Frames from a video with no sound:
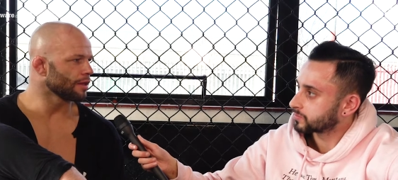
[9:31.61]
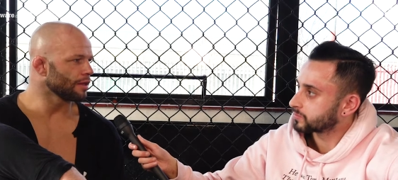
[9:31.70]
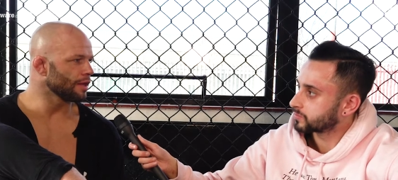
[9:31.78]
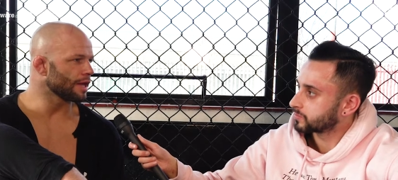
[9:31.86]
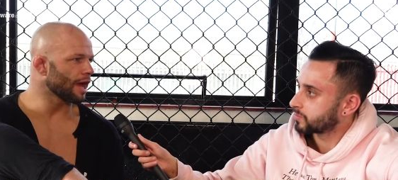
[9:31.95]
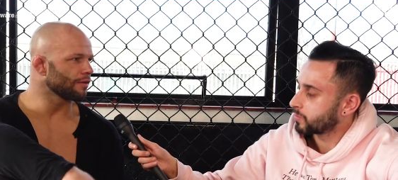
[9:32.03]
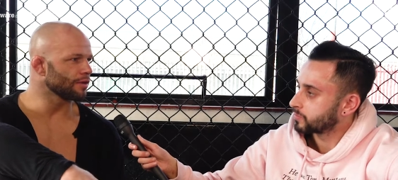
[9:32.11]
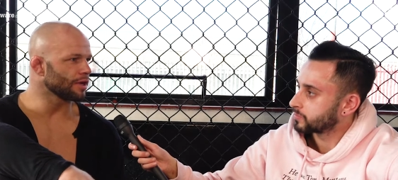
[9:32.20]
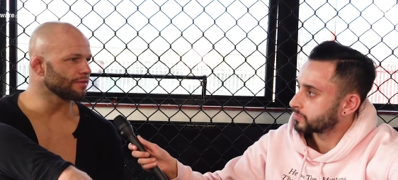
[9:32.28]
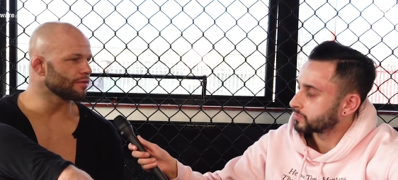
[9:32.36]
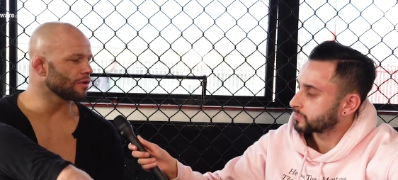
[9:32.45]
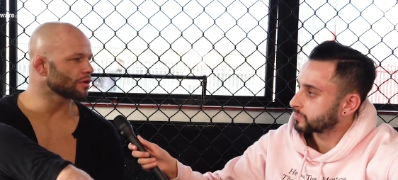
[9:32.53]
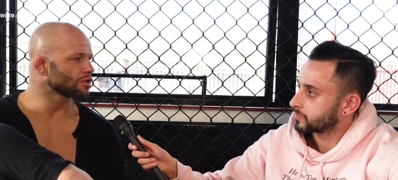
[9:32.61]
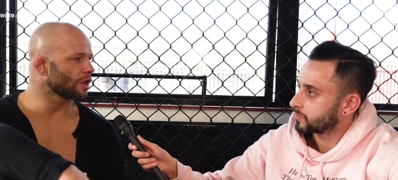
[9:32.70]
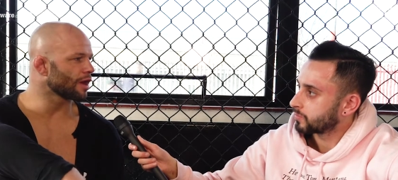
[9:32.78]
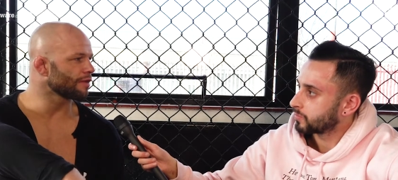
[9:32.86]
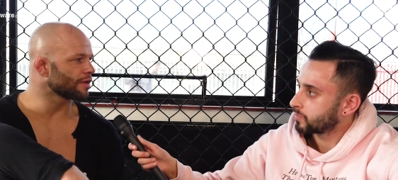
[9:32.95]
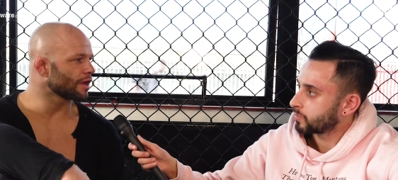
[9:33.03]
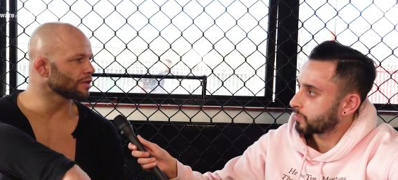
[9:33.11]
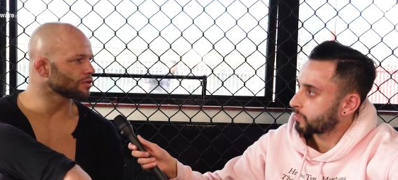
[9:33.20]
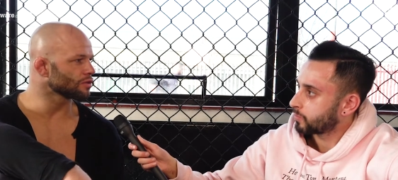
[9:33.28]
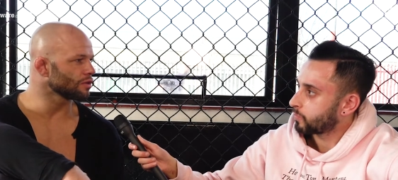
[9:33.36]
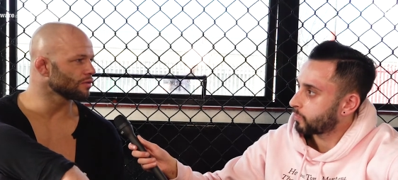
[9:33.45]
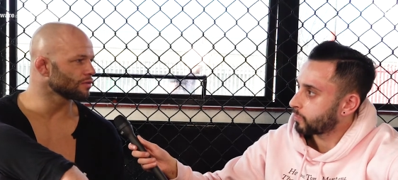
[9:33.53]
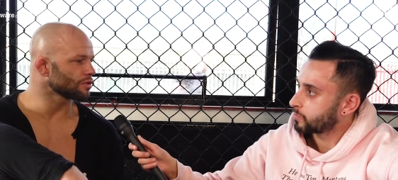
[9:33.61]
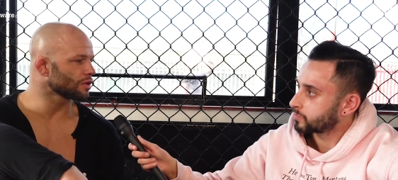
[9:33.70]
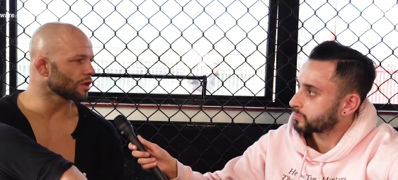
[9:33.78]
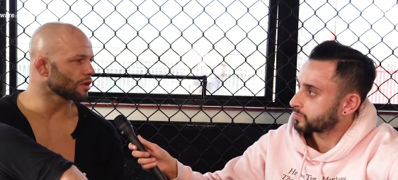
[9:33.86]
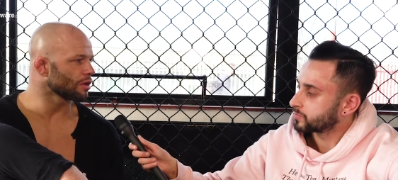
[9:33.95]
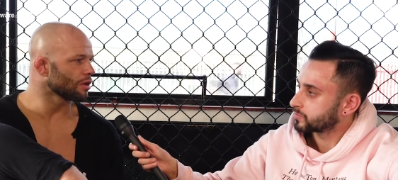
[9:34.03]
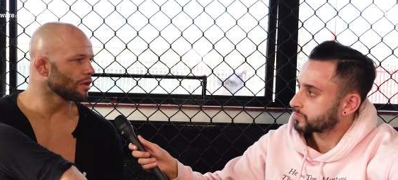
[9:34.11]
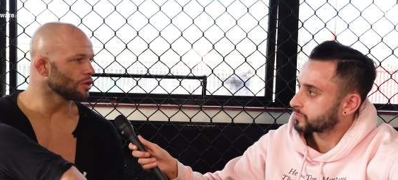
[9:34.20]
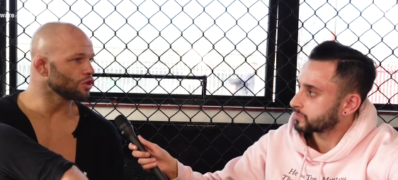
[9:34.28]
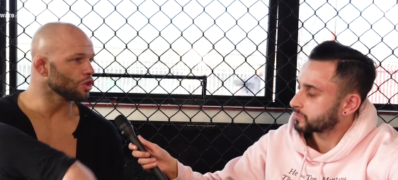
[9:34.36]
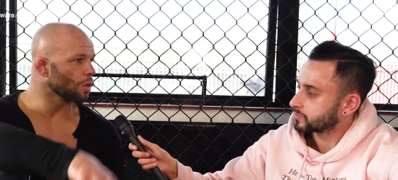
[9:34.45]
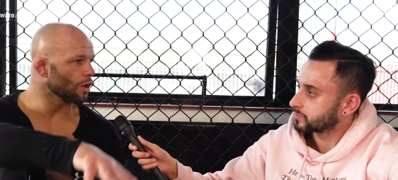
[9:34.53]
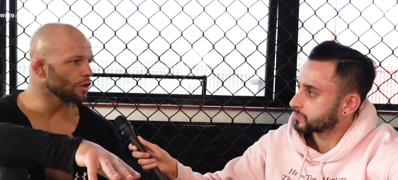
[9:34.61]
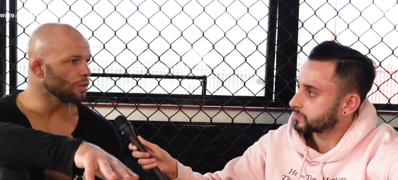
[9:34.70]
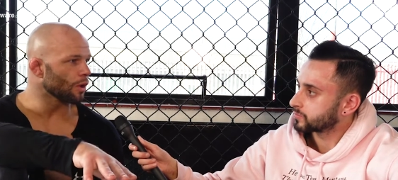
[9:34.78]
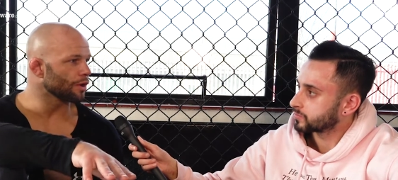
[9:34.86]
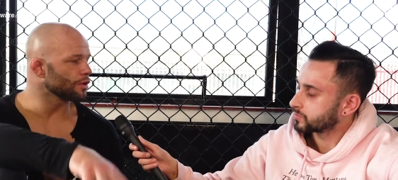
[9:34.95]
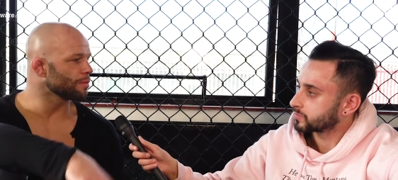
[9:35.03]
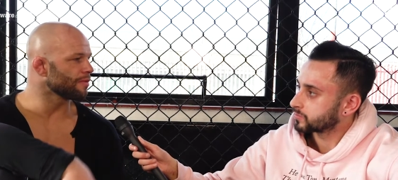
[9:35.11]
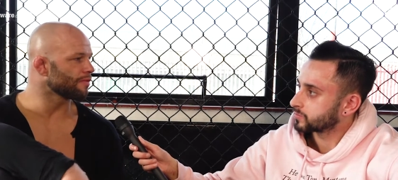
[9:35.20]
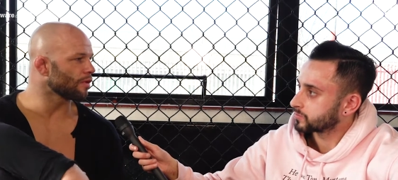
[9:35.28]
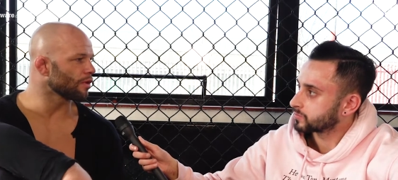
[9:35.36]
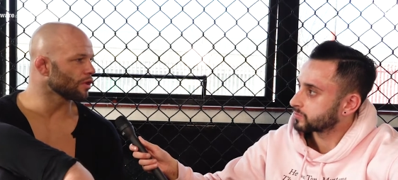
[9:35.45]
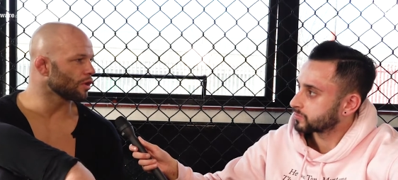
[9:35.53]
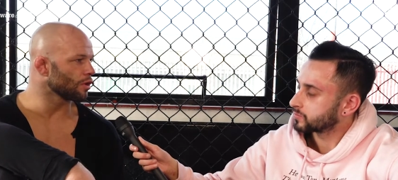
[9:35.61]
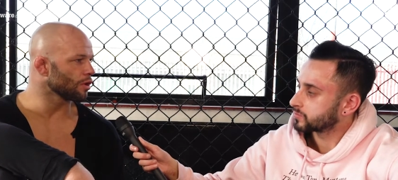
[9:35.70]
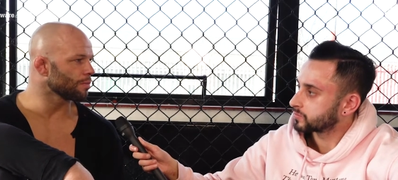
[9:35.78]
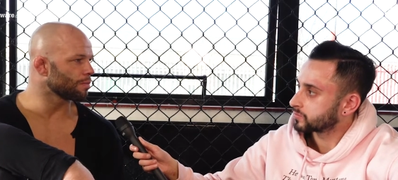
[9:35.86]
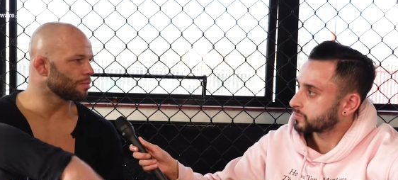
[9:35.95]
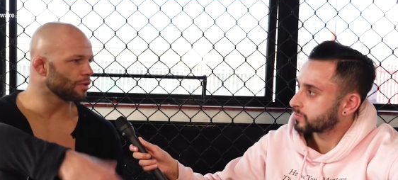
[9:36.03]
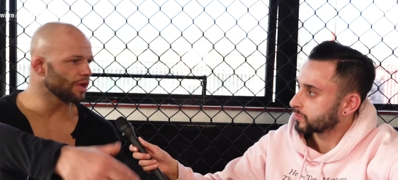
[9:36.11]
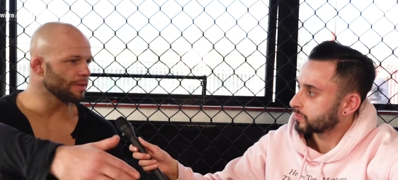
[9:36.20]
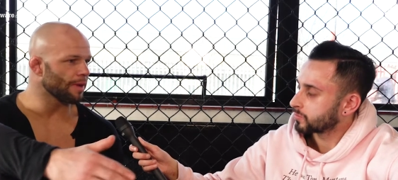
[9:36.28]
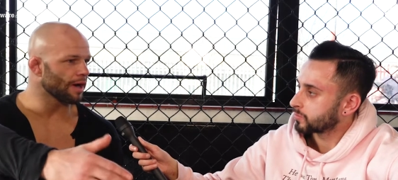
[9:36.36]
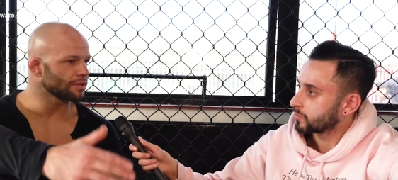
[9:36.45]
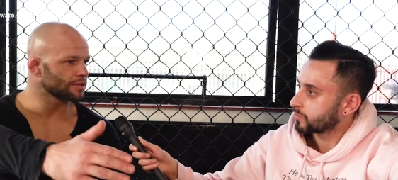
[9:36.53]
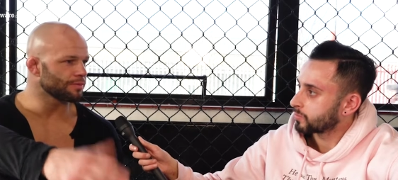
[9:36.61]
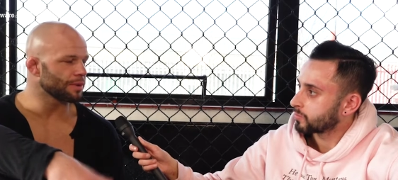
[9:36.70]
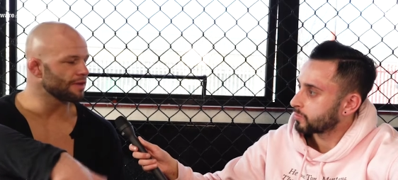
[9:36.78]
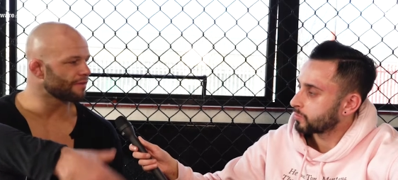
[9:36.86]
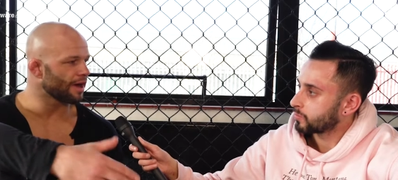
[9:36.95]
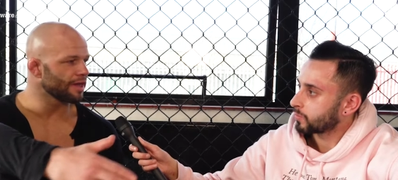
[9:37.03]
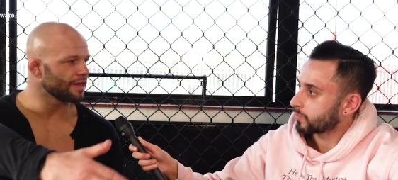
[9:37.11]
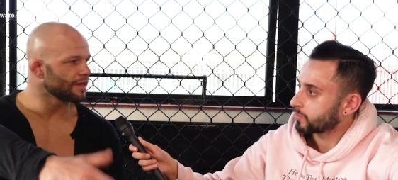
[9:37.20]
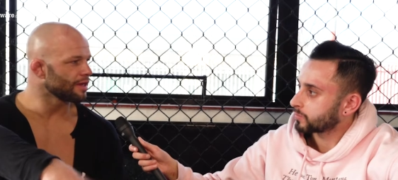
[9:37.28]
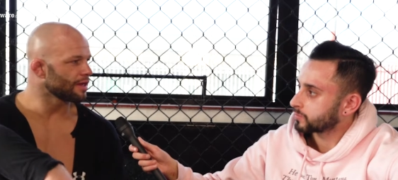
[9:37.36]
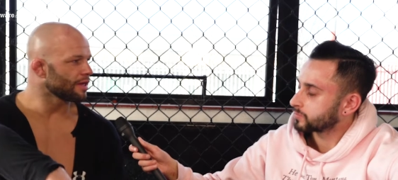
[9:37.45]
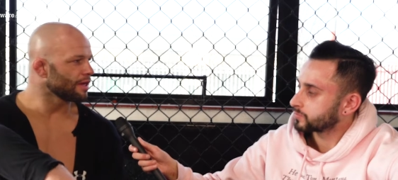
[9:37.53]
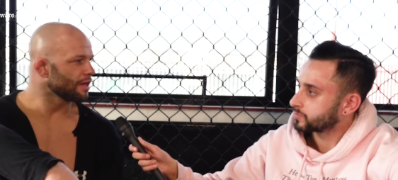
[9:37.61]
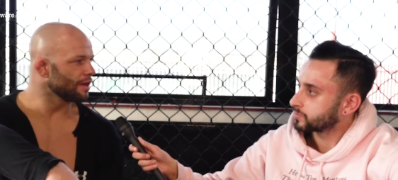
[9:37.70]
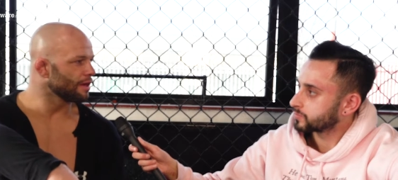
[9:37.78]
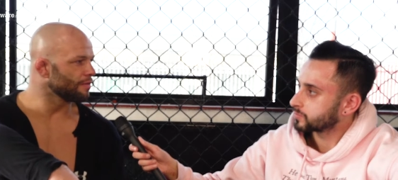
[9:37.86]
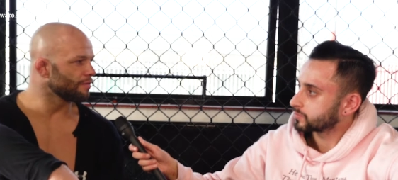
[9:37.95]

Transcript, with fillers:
Speaker 1: You can't really focus on anything else. So you've just got to do what you want to do before. You know, your pre-match, pre-fight uh,